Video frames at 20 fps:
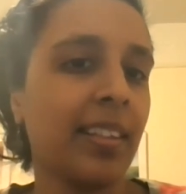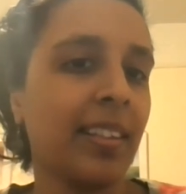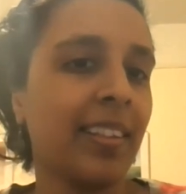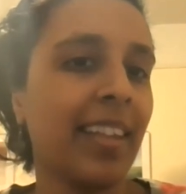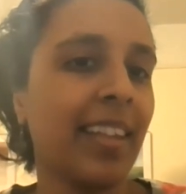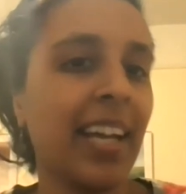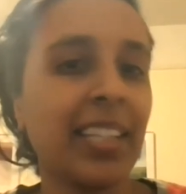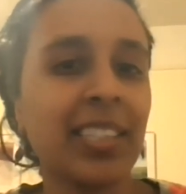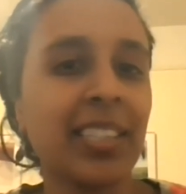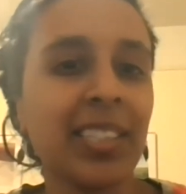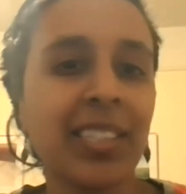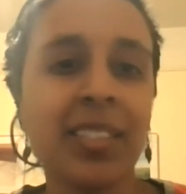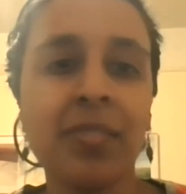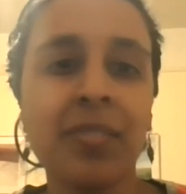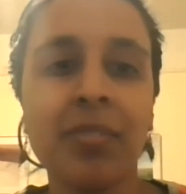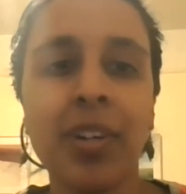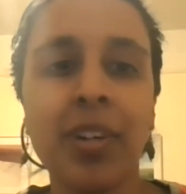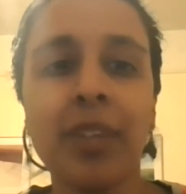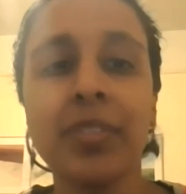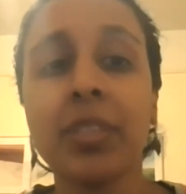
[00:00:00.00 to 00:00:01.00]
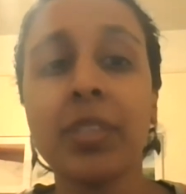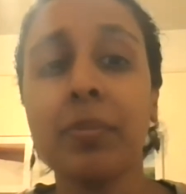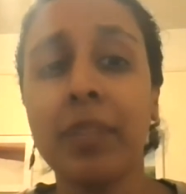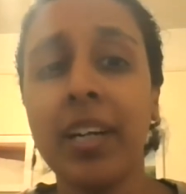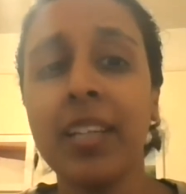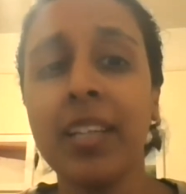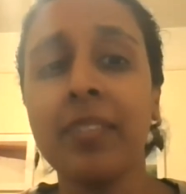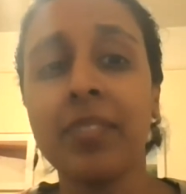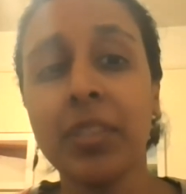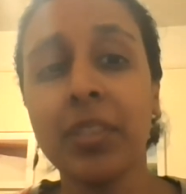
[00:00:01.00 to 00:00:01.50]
that just involves some kind of